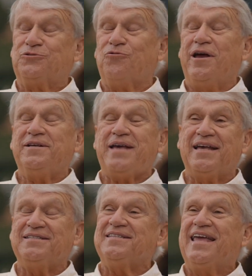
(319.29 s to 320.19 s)
Troy
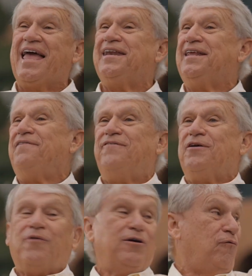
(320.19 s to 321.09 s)
had an
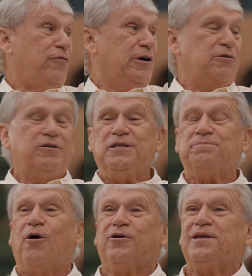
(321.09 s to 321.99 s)
event right over here in this
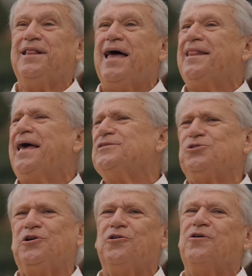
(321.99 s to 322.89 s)
parking lot last
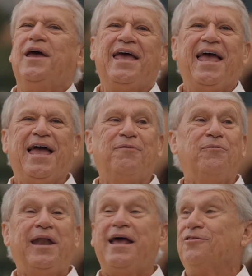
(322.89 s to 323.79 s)
year, and
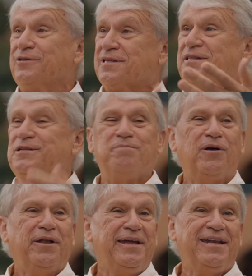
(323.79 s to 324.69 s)
when I looked at this
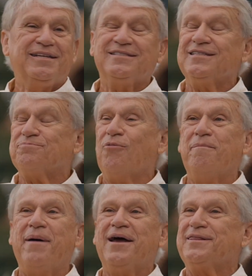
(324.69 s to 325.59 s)
building, it just
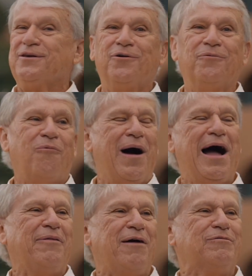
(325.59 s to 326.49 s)
brought back the old,
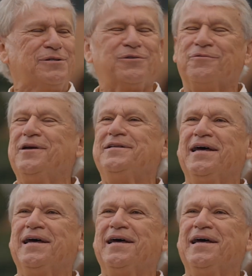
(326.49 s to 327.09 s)
wow, that was a great